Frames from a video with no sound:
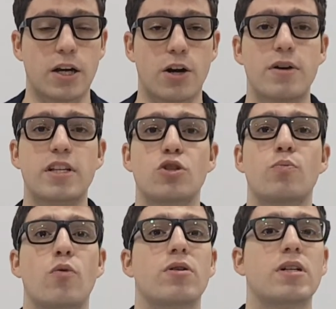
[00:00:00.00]
currently
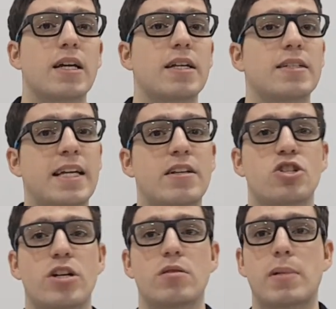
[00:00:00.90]
support the
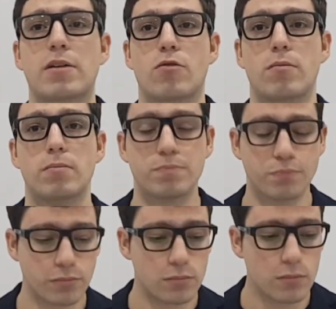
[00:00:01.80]
Xenchain platform.
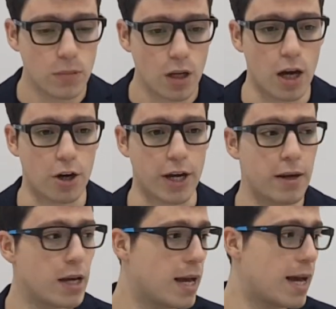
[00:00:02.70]

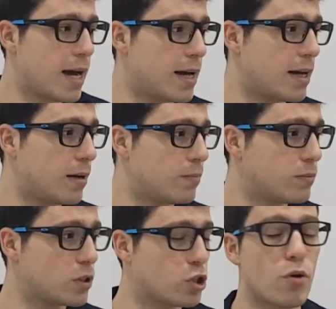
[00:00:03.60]
Okay,
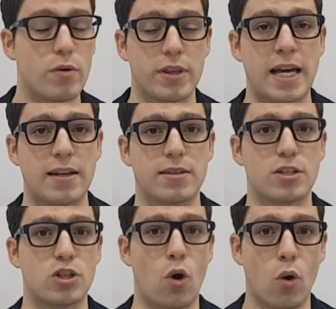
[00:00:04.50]
so
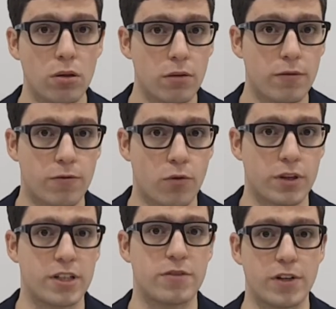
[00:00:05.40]
that's all
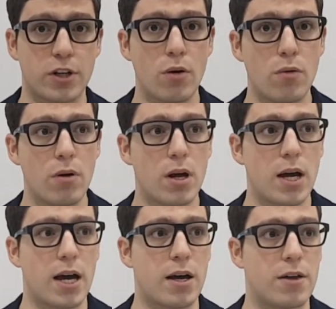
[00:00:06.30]
for this video.
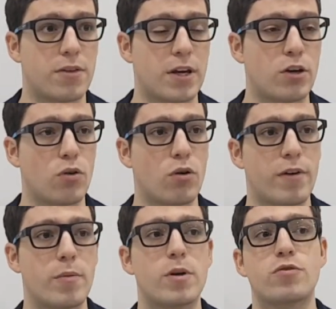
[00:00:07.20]
Thank you all
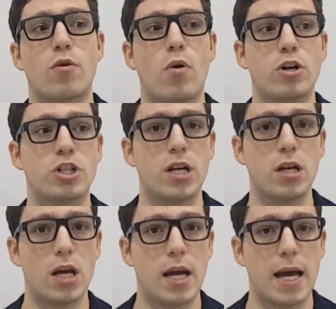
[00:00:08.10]
very much for
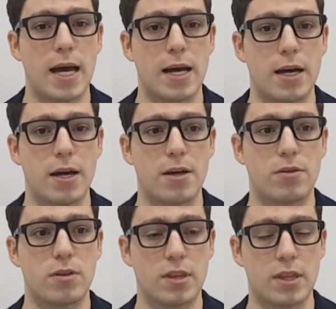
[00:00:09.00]
watching.
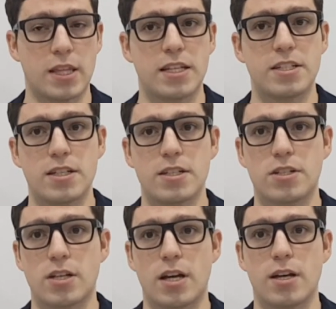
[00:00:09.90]
This
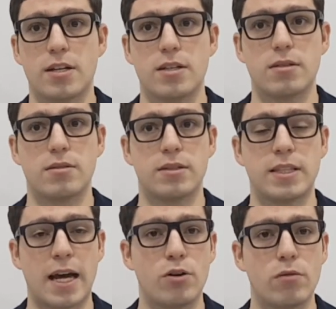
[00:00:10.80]
is
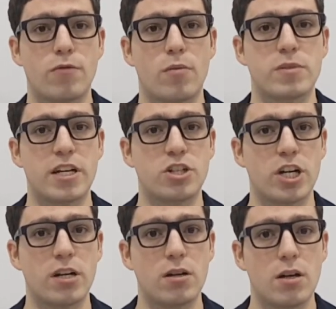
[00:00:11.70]
Daniel from
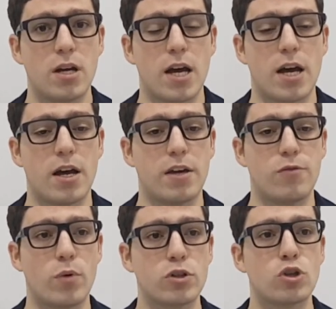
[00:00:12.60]
Xenchain.
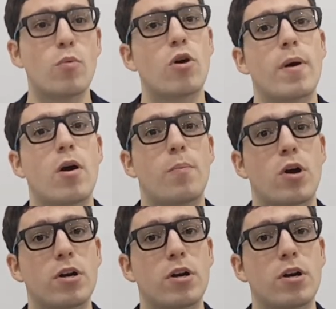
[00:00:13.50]
If you want to know more about our